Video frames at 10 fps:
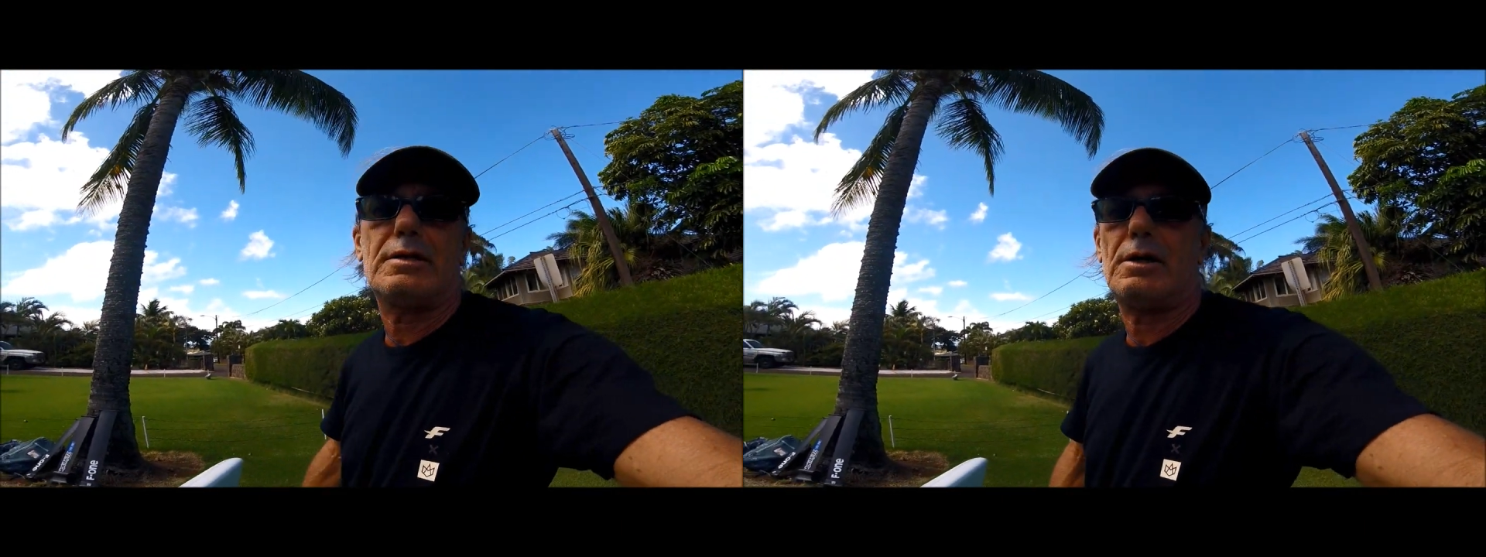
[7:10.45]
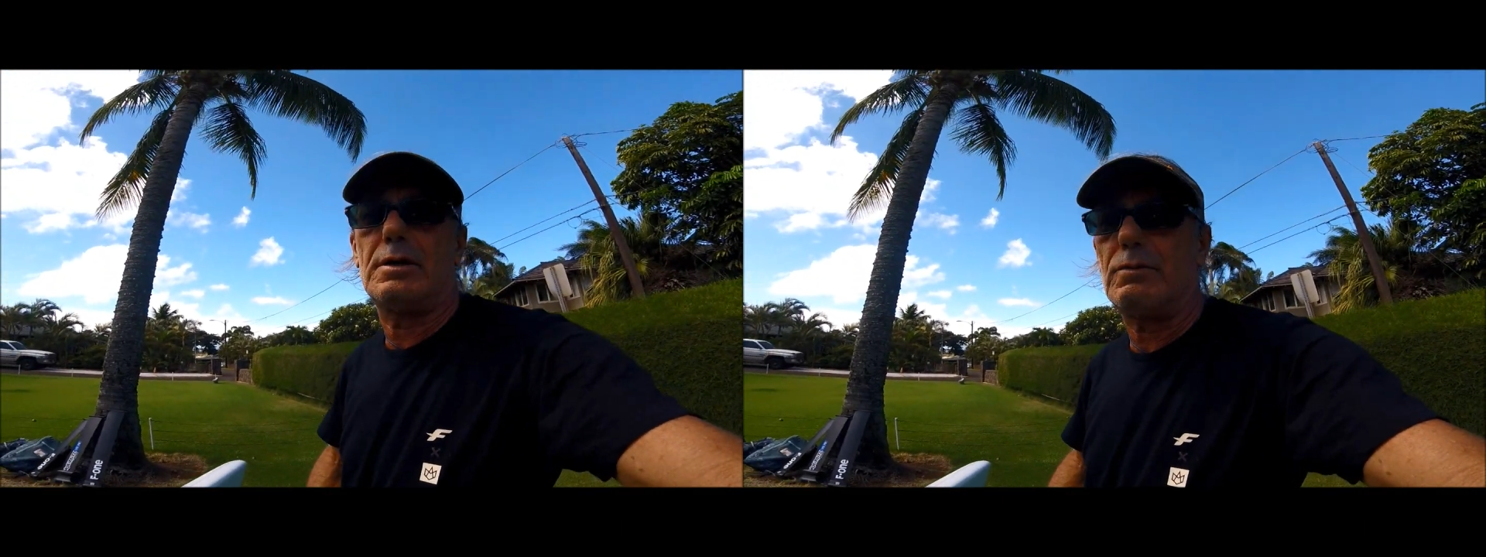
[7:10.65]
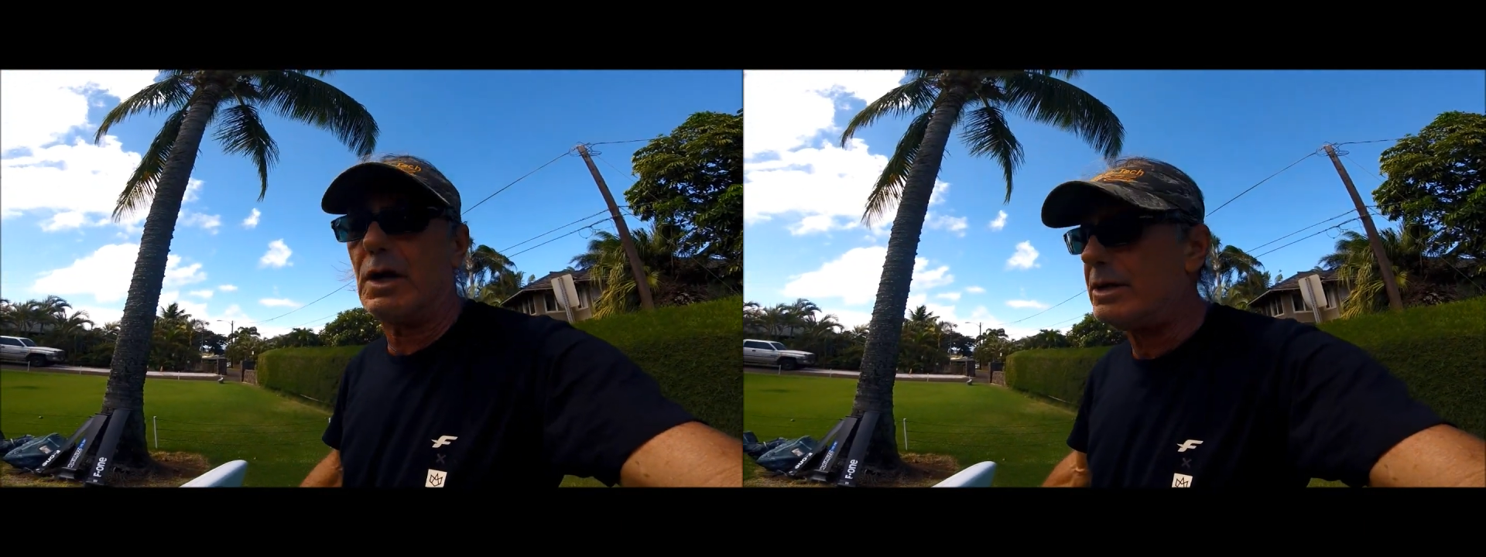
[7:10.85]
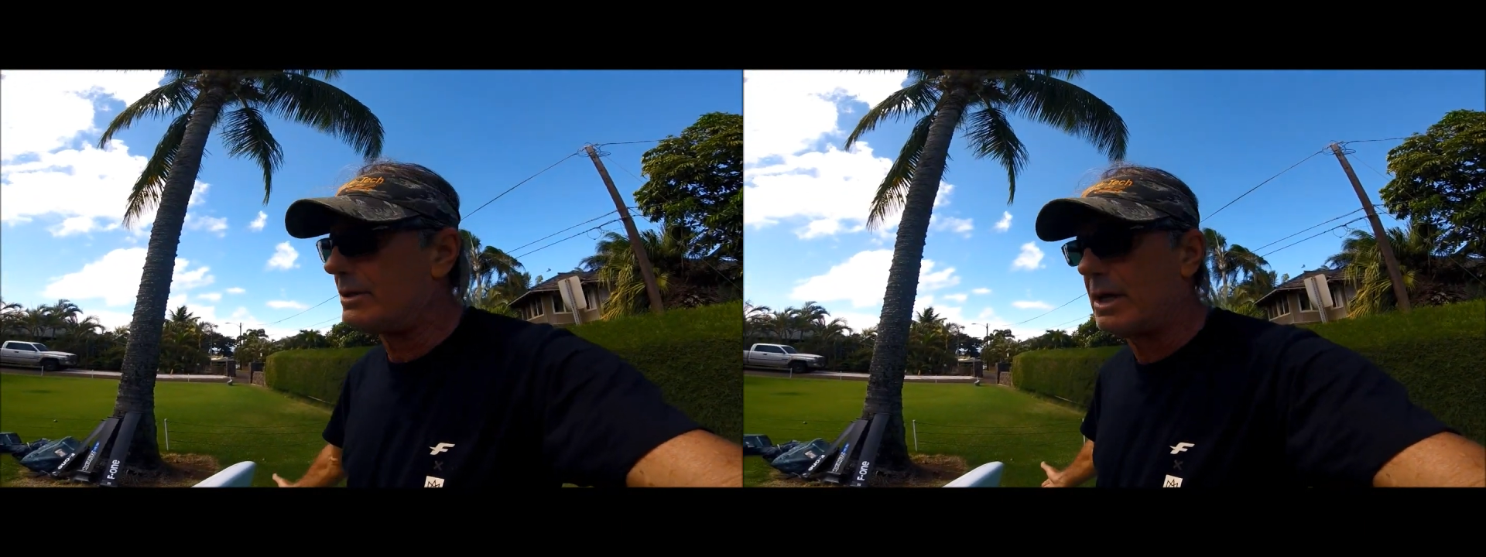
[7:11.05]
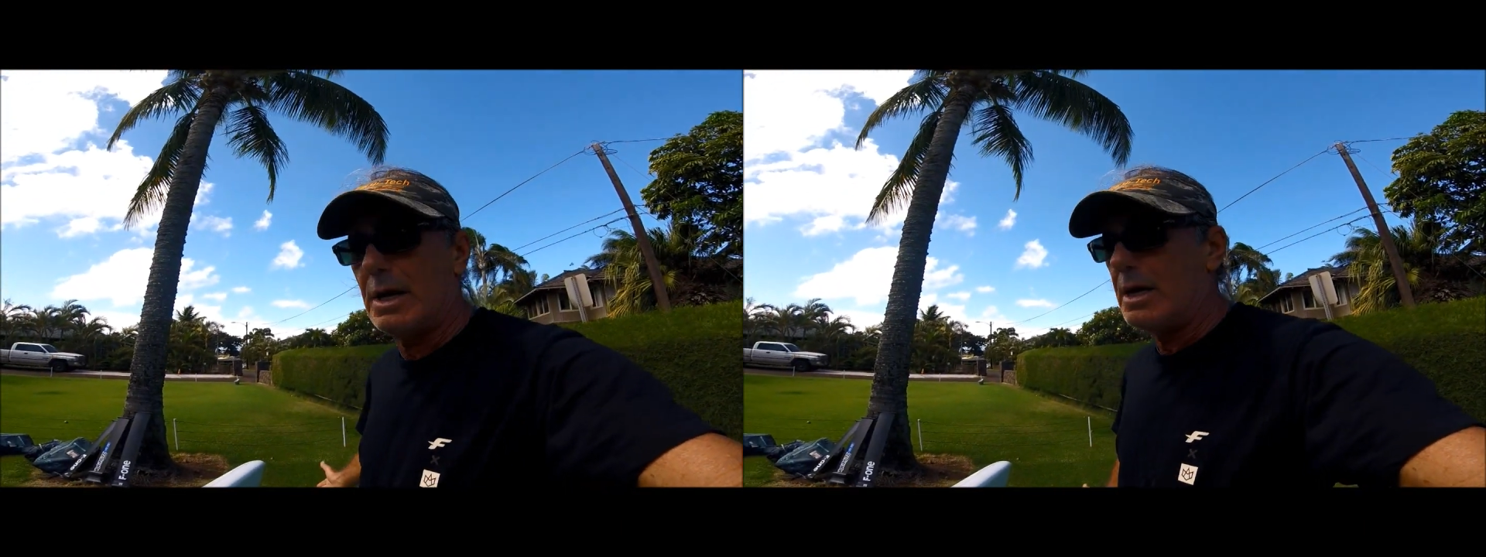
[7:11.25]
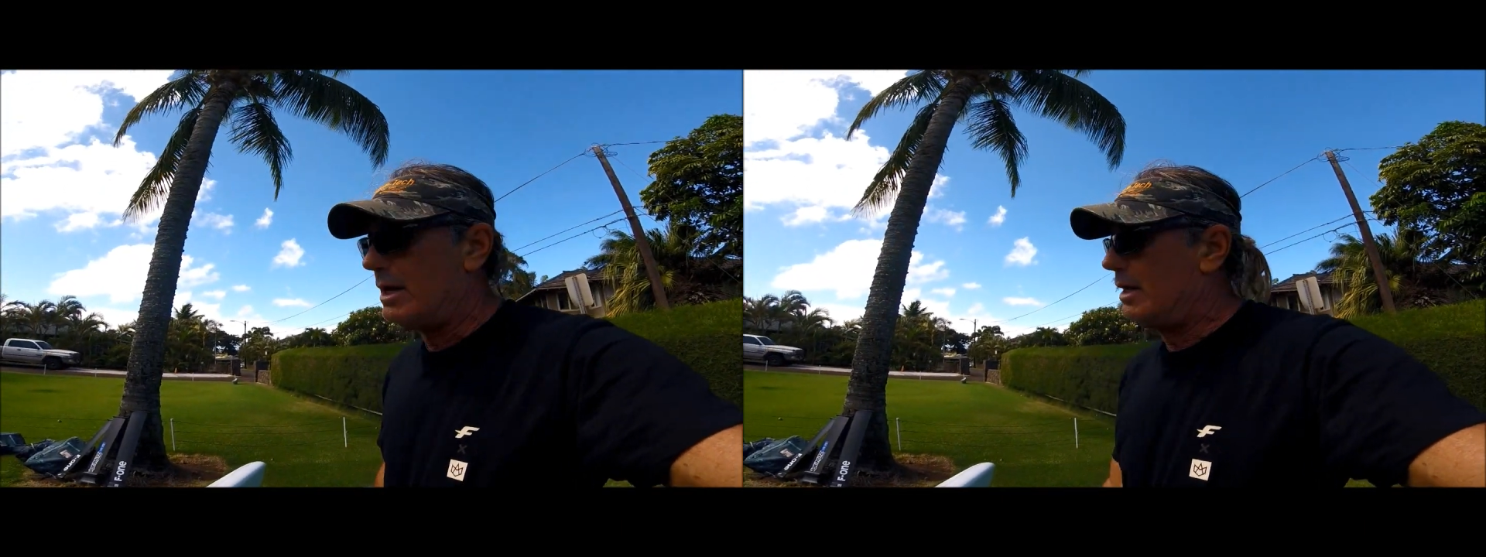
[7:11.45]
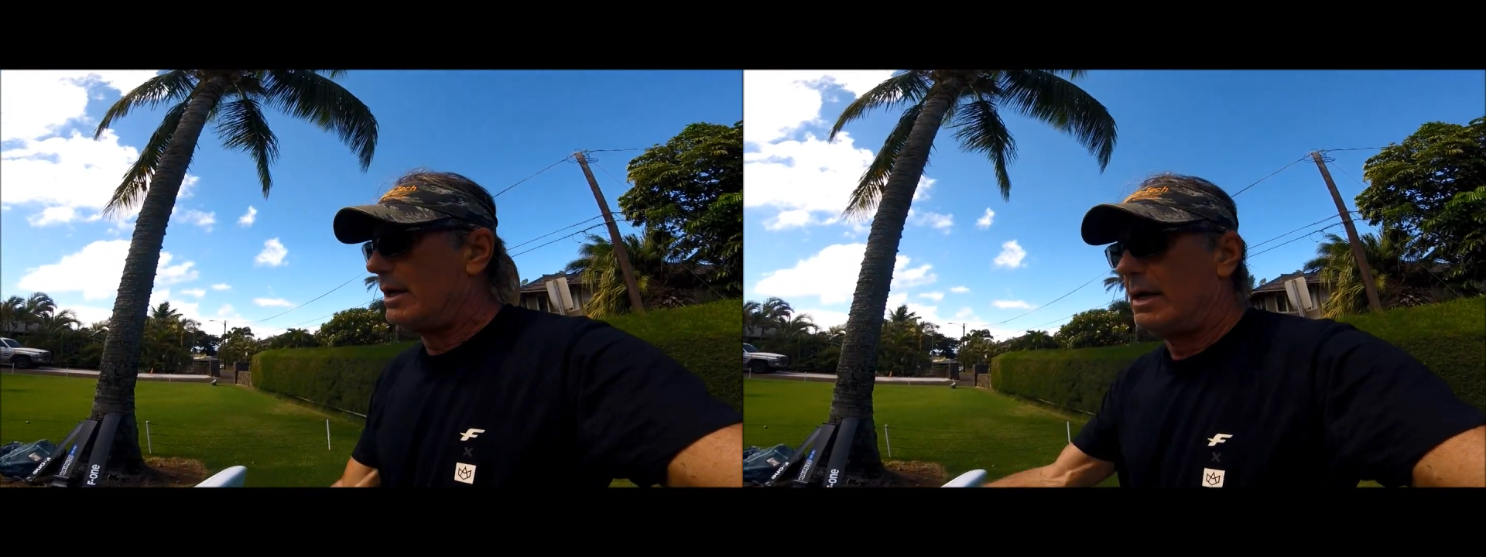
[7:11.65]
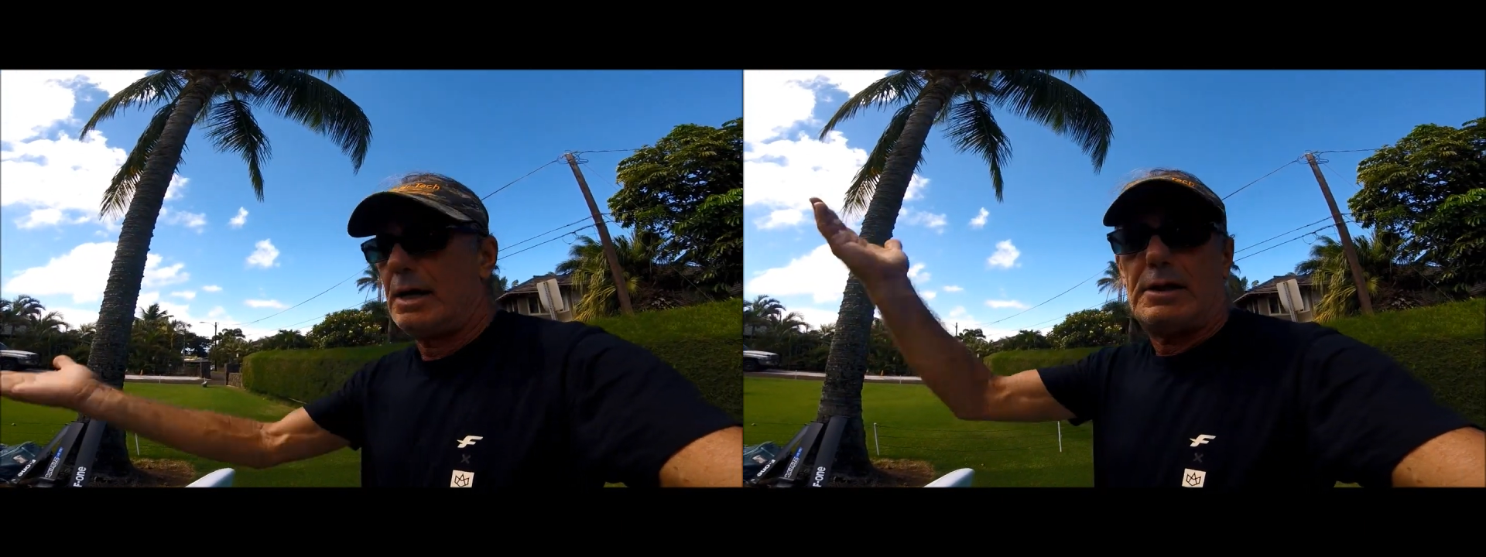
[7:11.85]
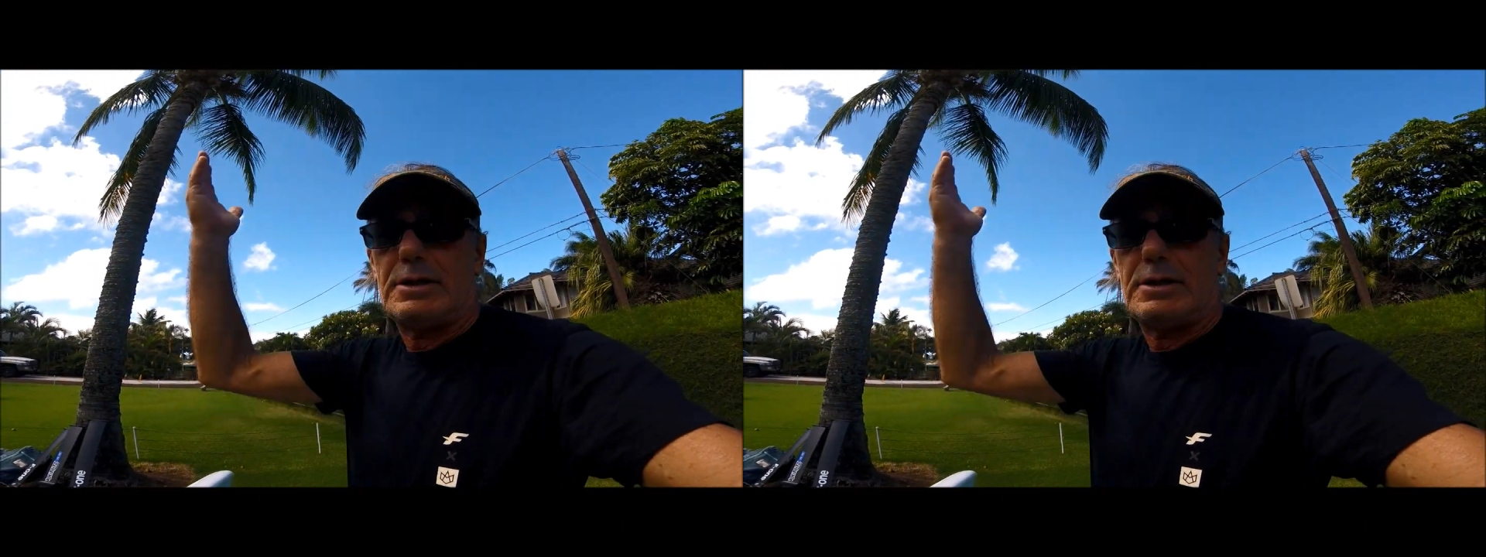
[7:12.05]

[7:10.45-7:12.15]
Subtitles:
otherwise it's